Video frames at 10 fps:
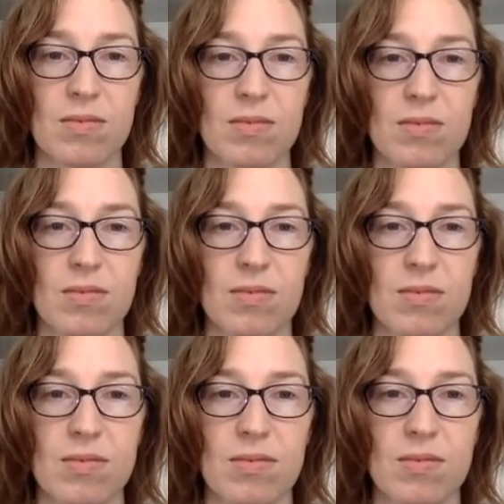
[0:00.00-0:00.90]

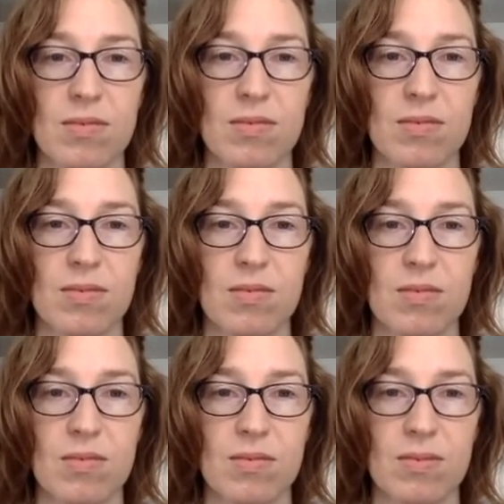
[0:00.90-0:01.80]

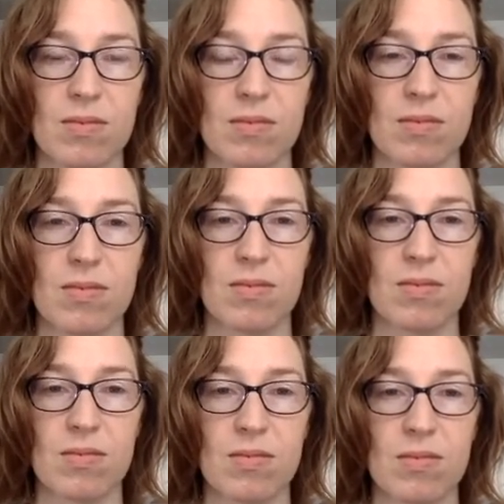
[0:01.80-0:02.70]

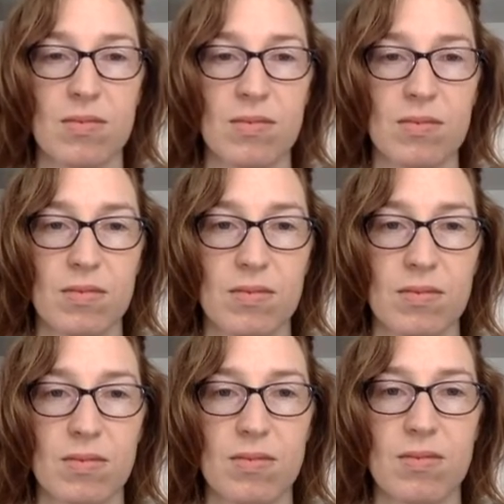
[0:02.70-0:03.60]

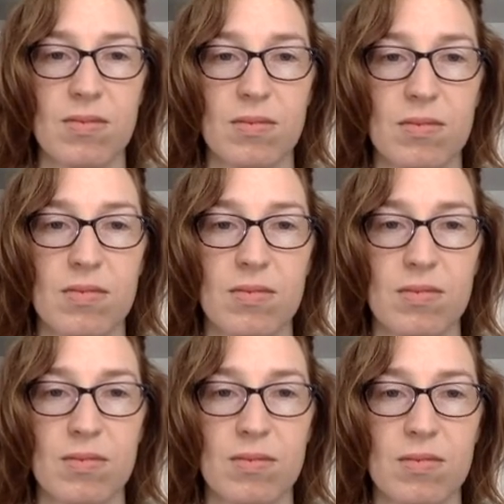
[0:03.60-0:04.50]

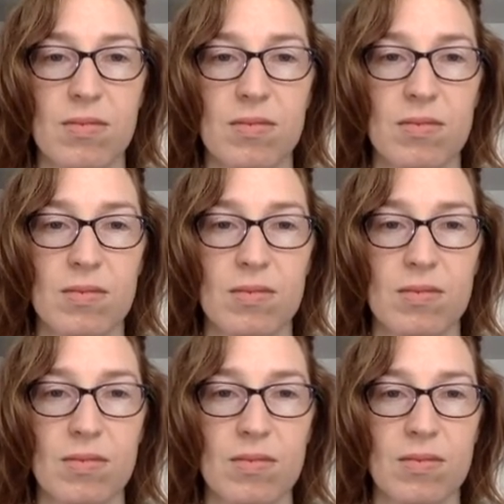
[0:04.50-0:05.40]

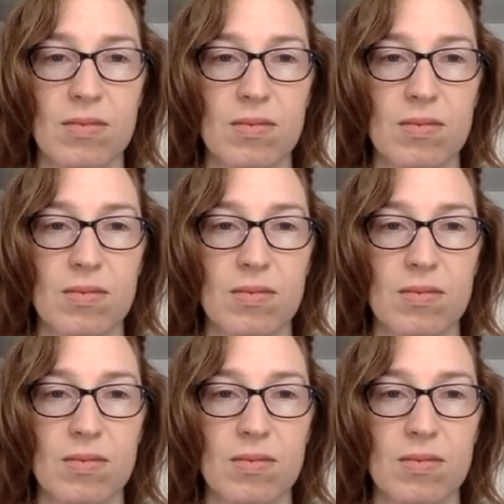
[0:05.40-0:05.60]
No words are spoken by the person on screen.